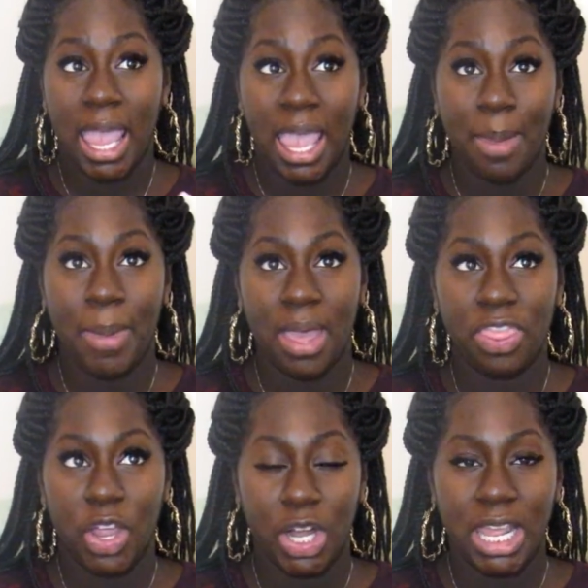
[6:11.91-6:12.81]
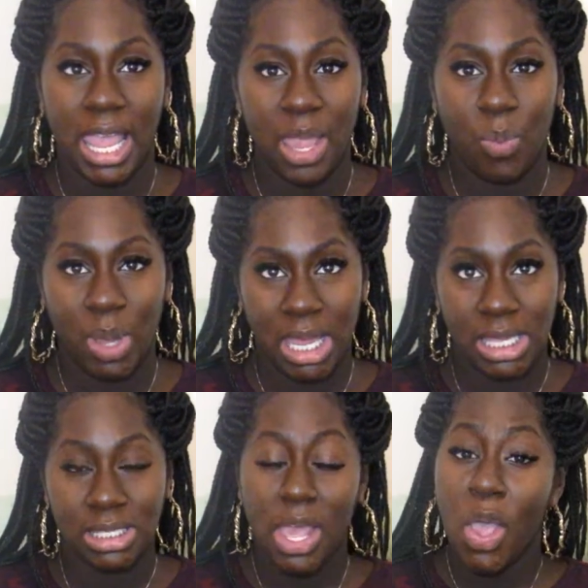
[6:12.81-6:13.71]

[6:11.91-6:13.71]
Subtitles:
in my 38 weeks,